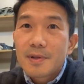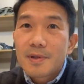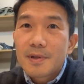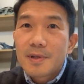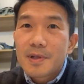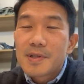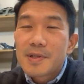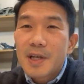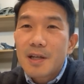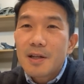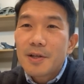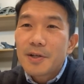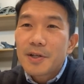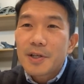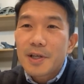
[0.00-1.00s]
the
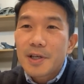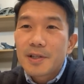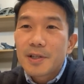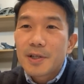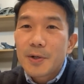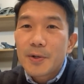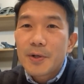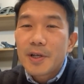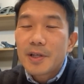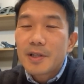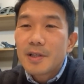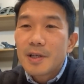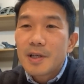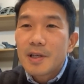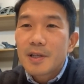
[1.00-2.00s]
salary in
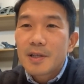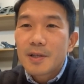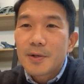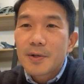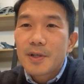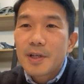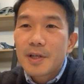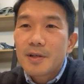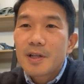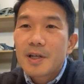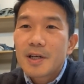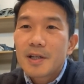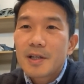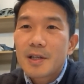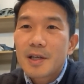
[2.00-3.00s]
Korean
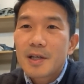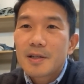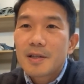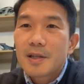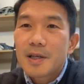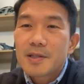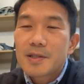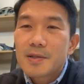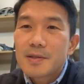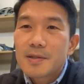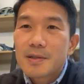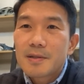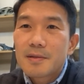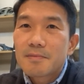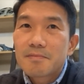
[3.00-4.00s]
airline, they just
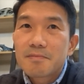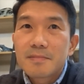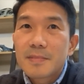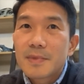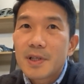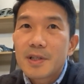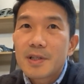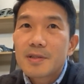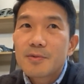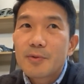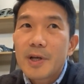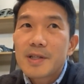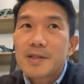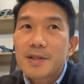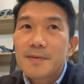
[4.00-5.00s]
didn't
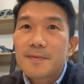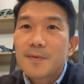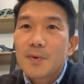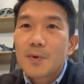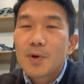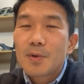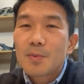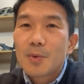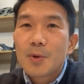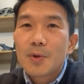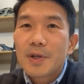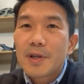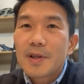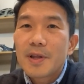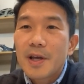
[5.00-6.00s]
raise it for more
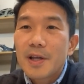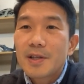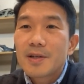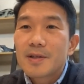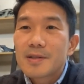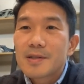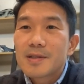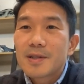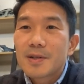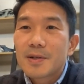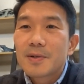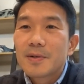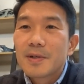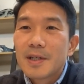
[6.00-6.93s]
than 10 years. So